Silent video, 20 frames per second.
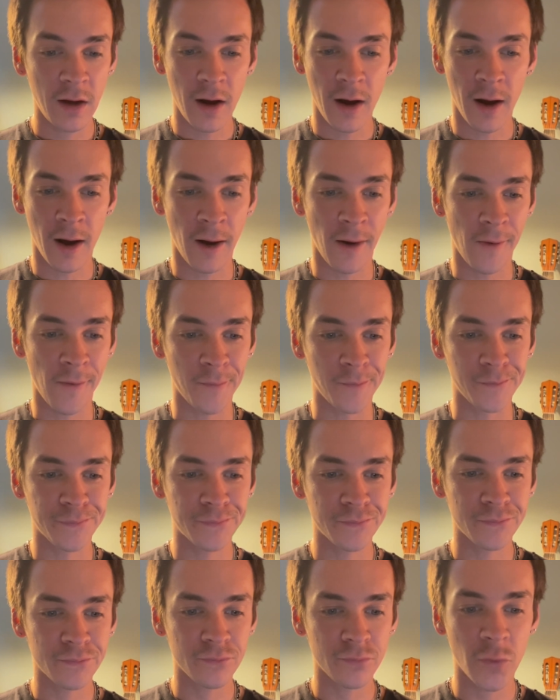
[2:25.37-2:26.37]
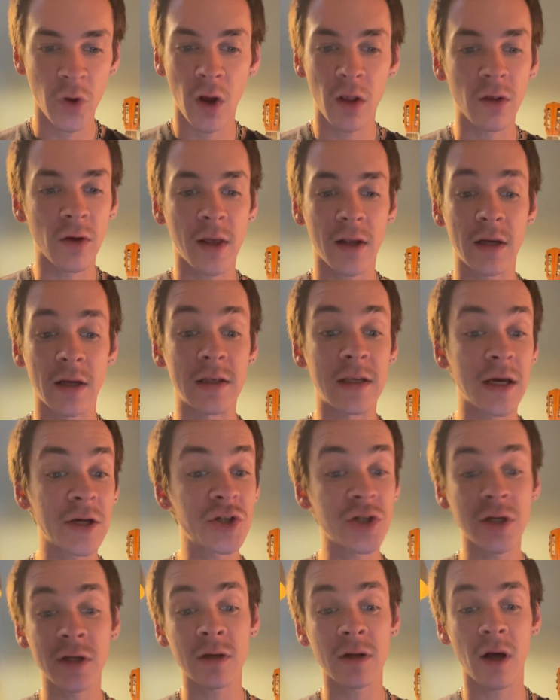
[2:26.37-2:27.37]
I look at
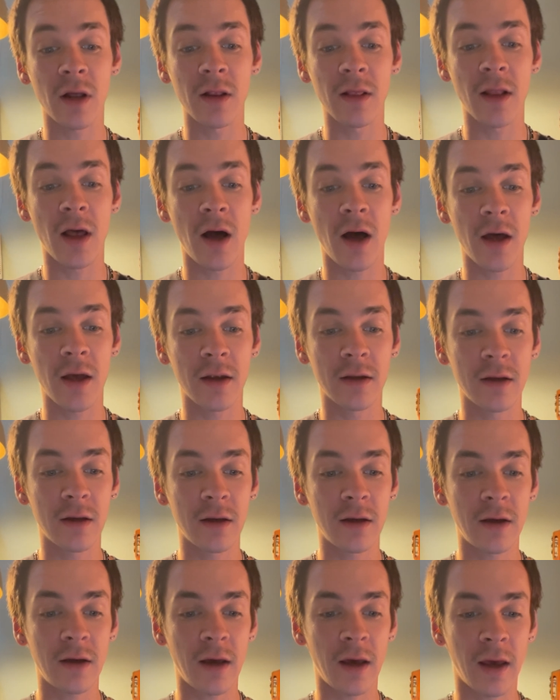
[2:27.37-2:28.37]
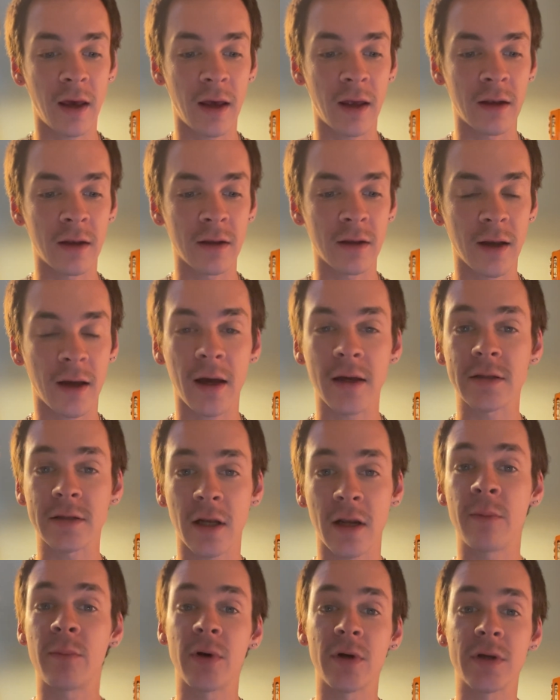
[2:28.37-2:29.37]
addiction a lot, and like I
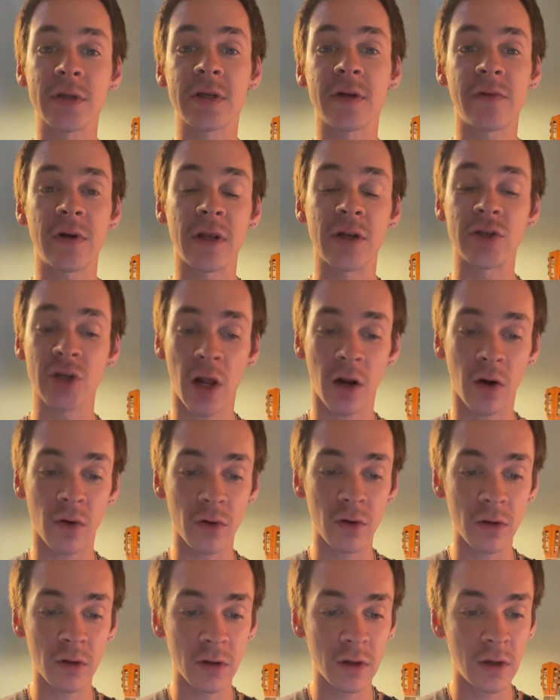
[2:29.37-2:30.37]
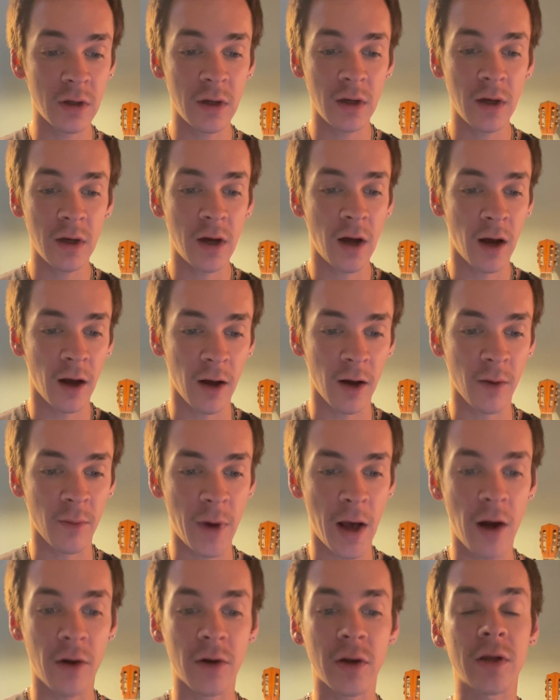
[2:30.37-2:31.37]
said, impulsivity in general,
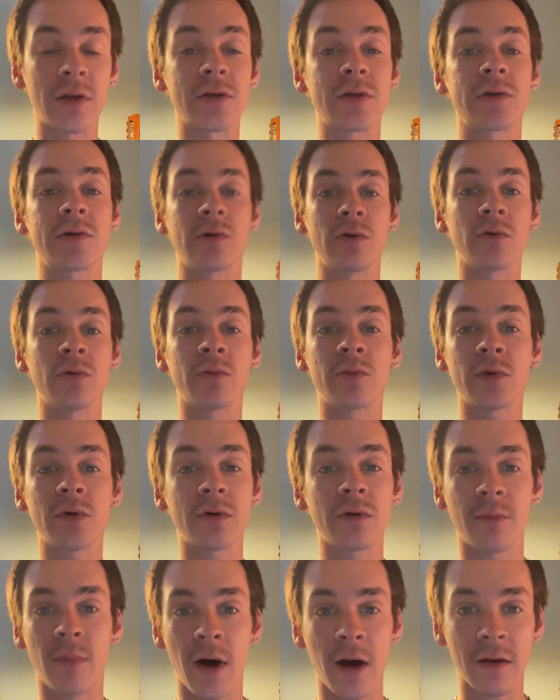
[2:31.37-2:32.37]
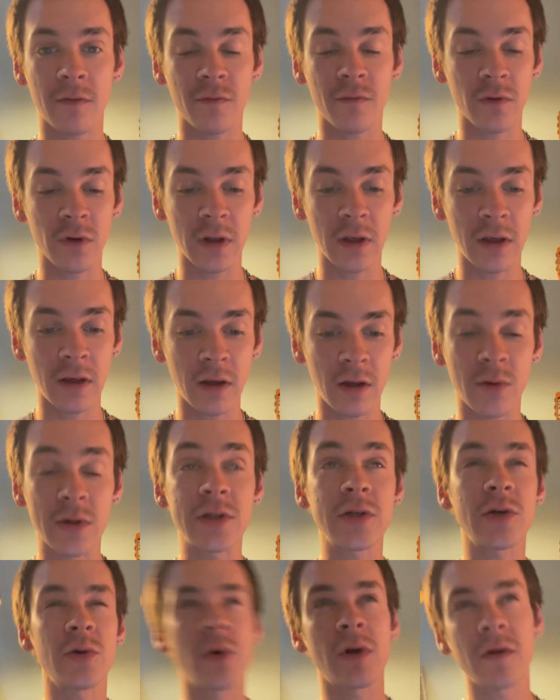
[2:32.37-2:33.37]
how to consume mindfully,
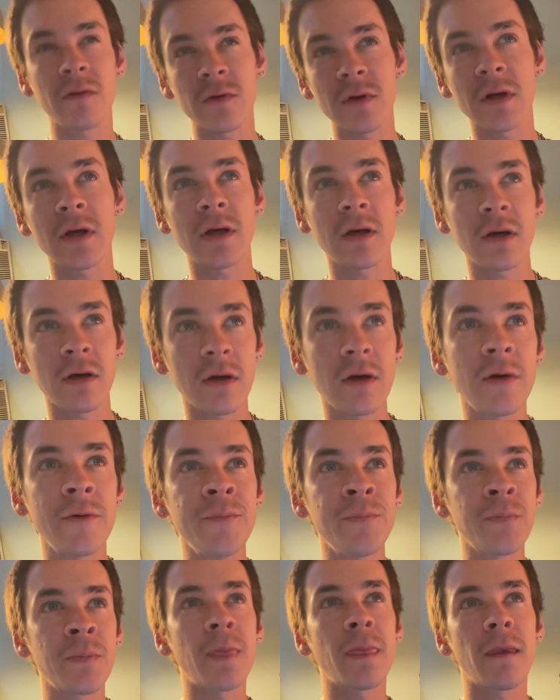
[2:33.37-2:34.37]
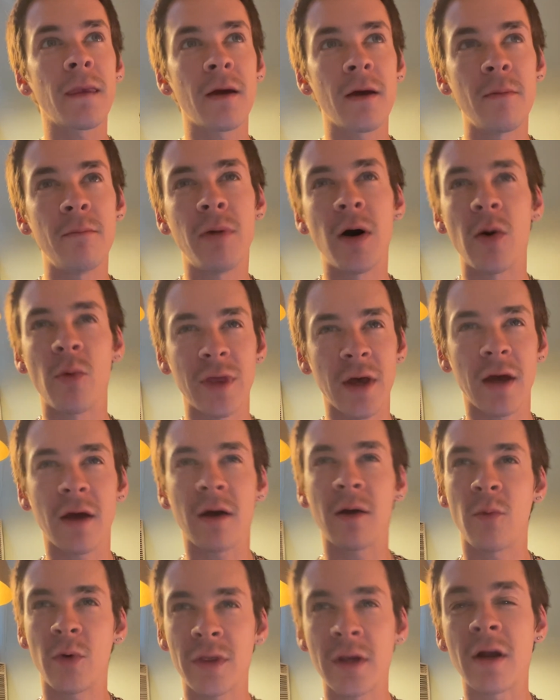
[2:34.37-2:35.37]
intuitively, but
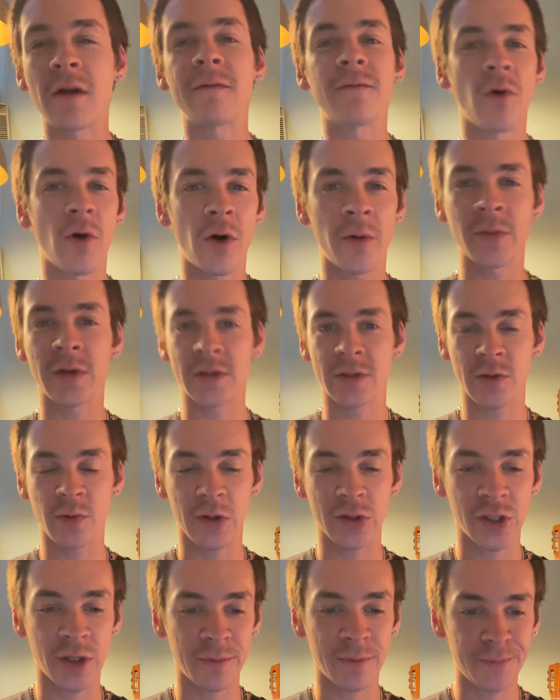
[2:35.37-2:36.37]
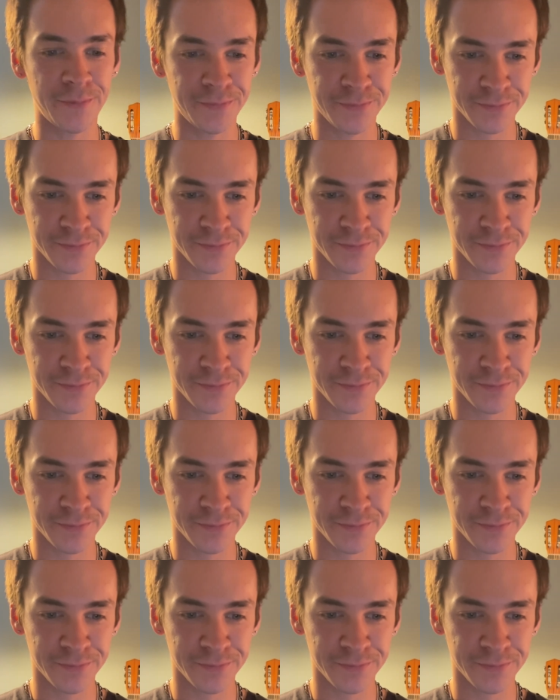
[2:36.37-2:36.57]
with an informed intuition.